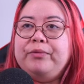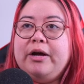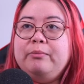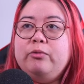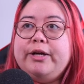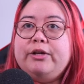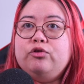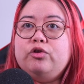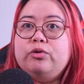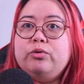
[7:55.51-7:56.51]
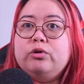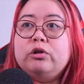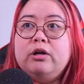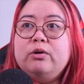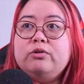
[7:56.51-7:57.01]
Now I'm going to
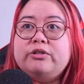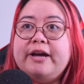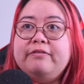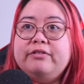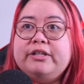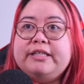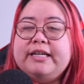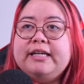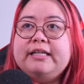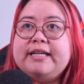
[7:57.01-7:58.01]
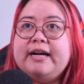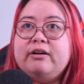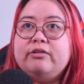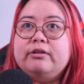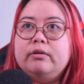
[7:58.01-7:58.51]
close everything
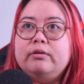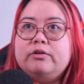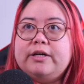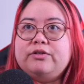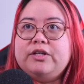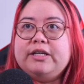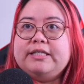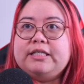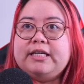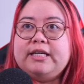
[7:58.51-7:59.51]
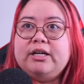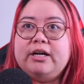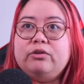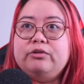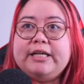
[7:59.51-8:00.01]
down. So as you can see here,
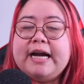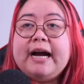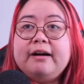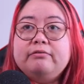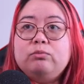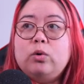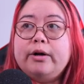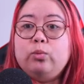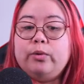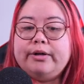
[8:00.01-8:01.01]
I only have one